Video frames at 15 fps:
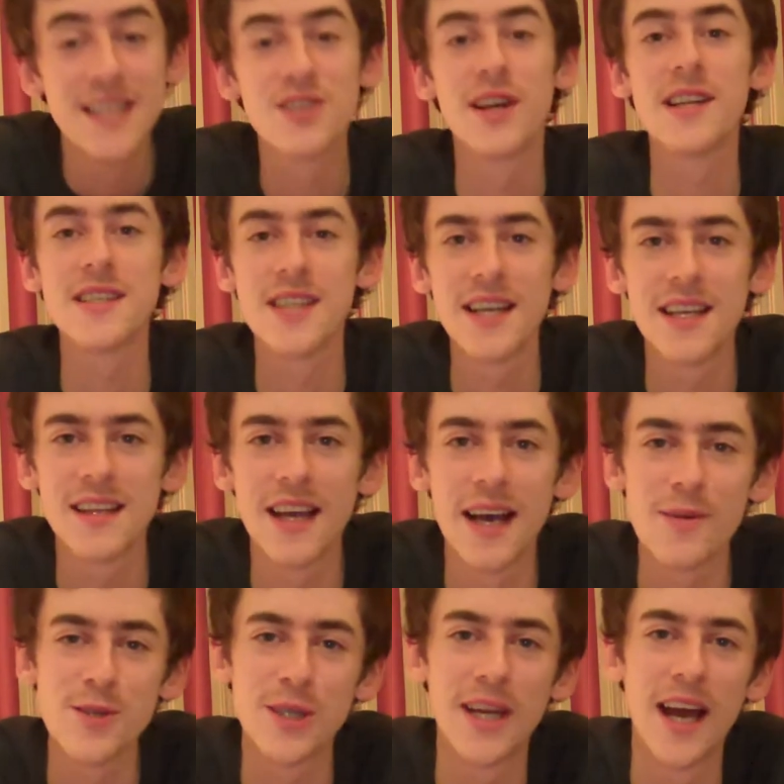So I decided that
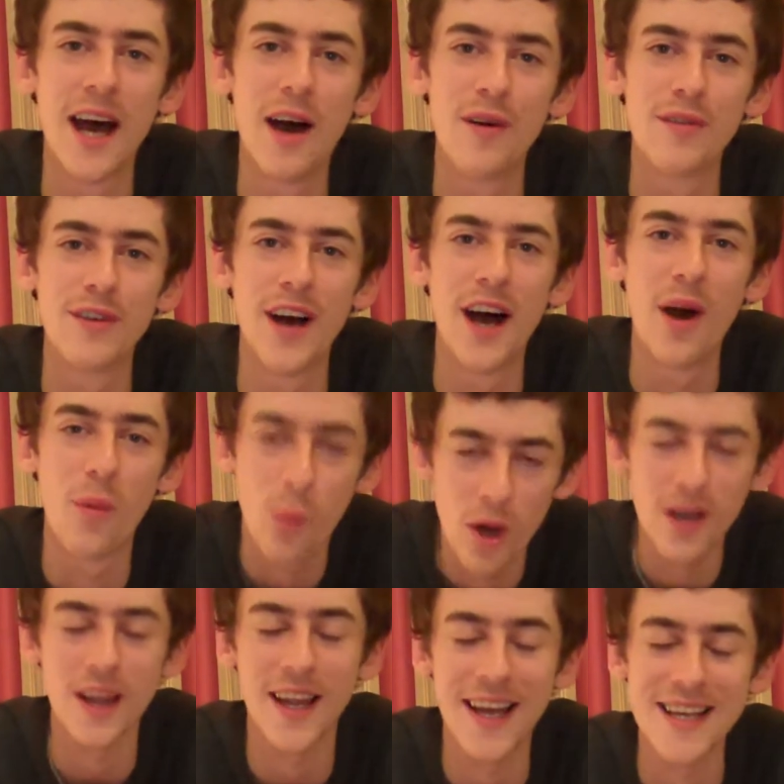I was going to have
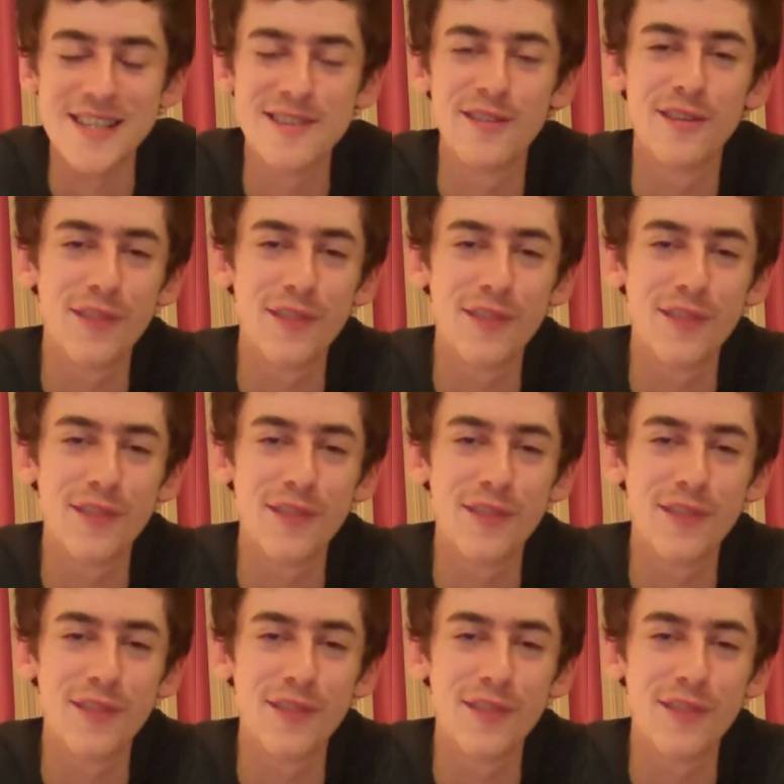one last,